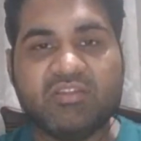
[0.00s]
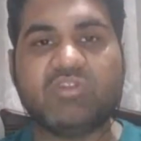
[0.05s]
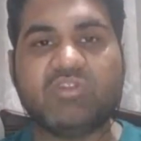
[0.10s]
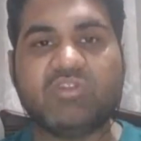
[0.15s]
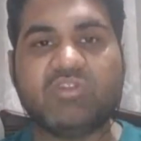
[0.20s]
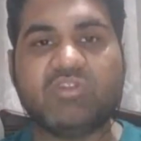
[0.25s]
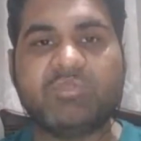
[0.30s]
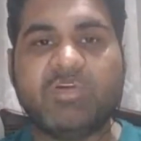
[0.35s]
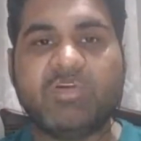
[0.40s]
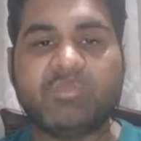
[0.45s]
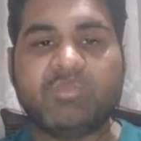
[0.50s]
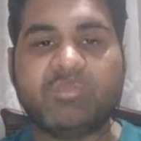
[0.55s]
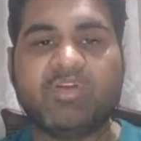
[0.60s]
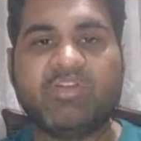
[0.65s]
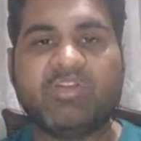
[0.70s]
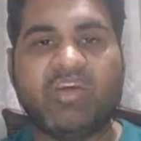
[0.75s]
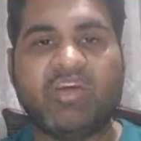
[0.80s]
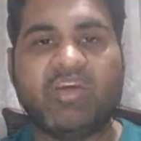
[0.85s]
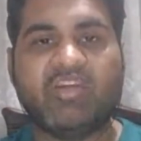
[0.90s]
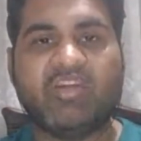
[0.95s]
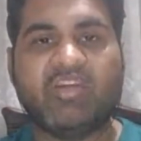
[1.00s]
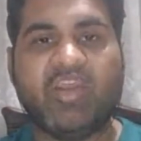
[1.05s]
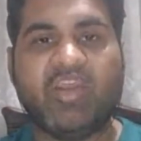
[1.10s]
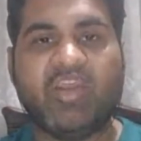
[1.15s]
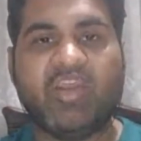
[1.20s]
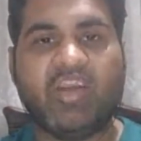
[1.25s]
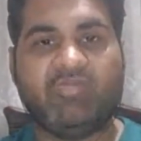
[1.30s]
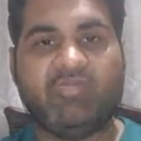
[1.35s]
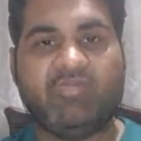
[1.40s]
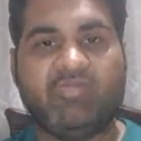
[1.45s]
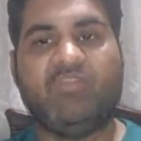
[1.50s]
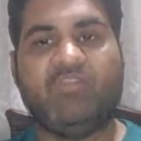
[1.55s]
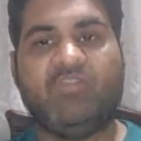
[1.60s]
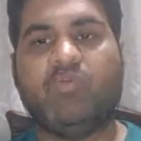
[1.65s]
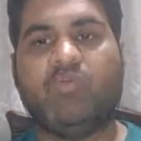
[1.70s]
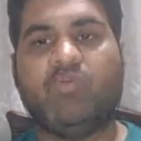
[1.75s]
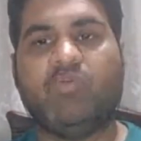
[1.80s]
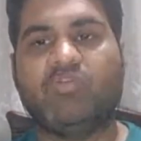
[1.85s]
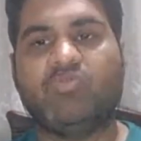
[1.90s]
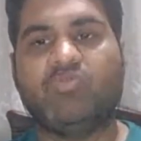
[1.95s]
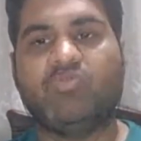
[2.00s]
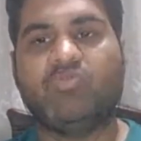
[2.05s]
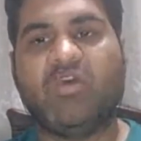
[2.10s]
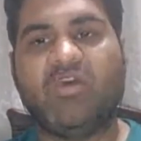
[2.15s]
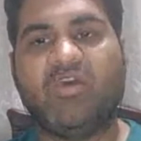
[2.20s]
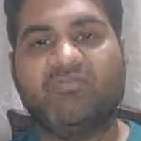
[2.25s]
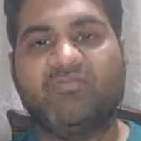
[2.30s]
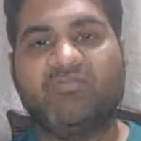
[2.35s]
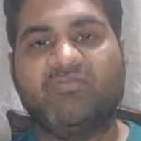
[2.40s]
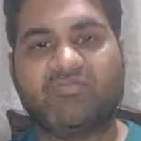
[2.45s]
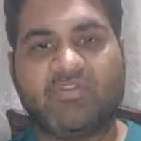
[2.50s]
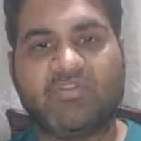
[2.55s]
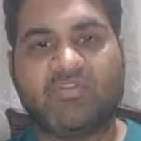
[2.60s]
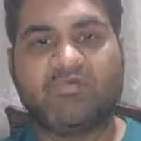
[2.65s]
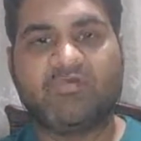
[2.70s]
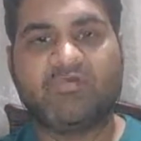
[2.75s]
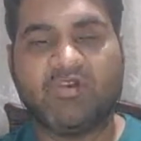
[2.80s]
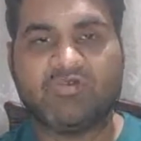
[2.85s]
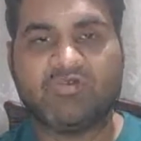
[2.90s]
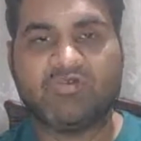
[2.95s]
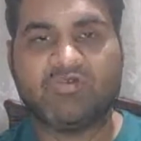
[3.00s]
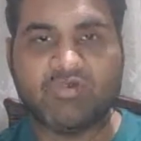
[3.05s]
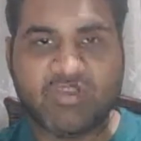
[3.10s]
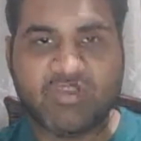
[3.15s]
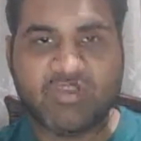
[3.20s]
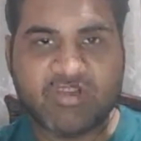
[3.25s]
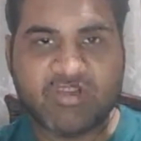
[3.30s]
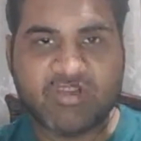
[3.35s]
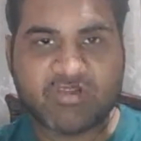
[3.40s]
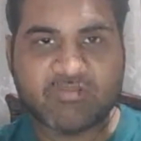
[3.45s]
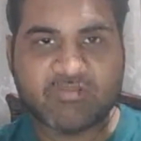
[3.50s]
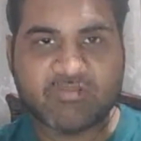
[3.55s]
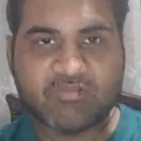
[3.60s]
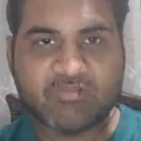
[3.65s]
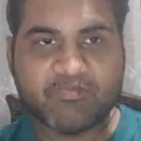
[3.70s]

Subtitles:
those people say that we want to have something to eat,